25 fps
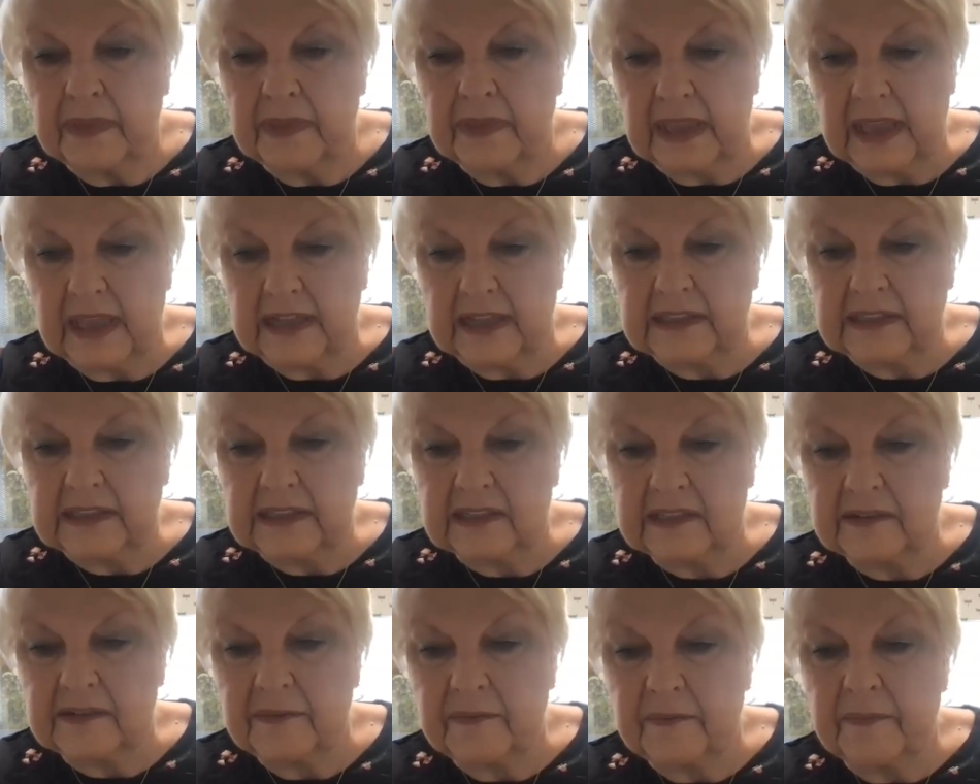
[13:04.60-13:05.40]

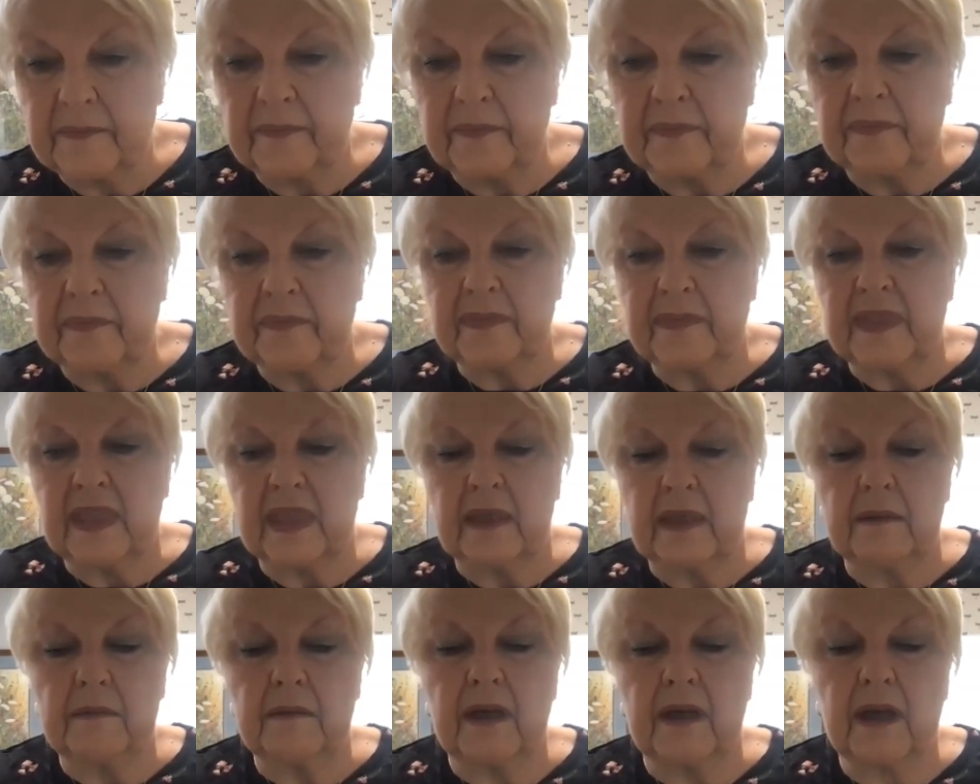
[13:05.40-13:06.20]
Yes,
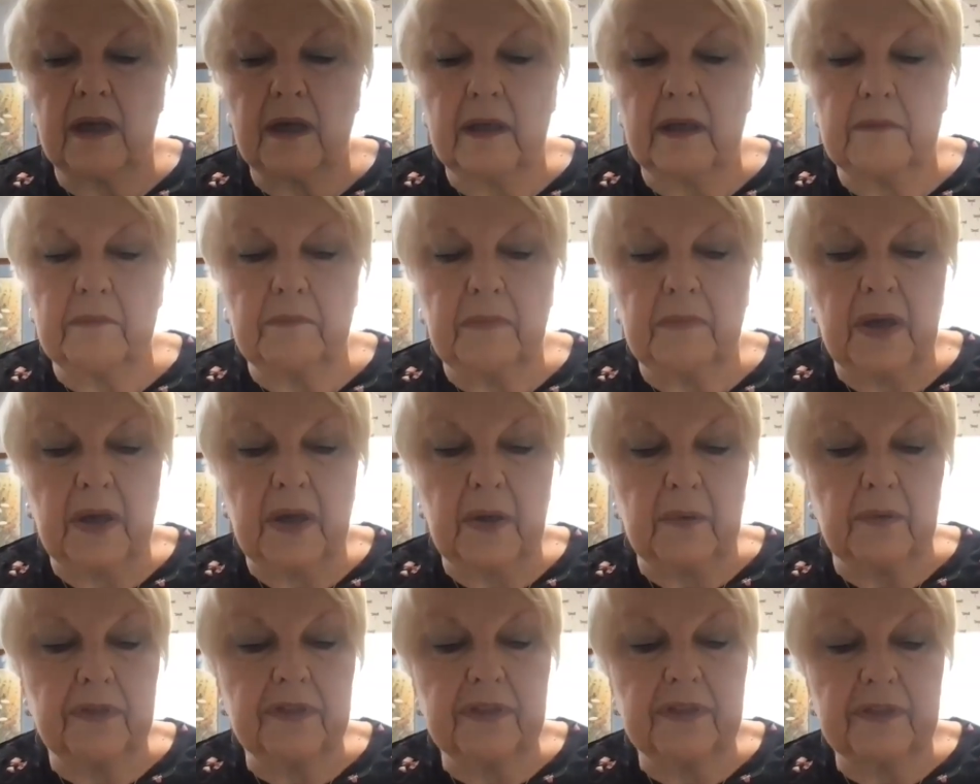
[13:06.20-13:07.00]

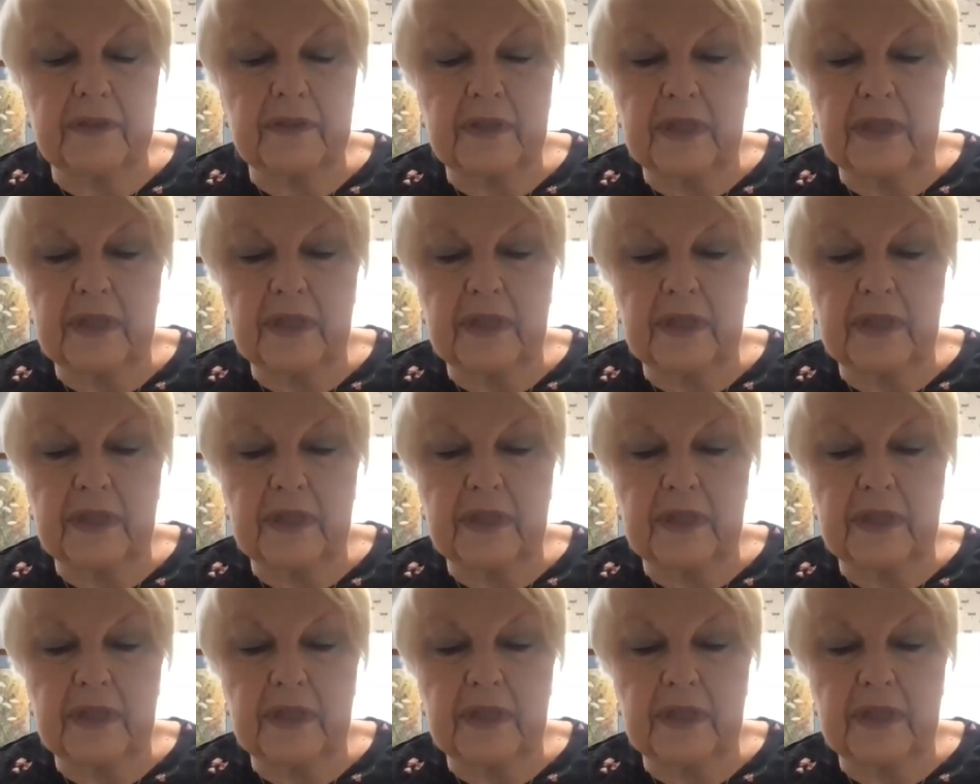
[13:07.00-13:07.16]
both.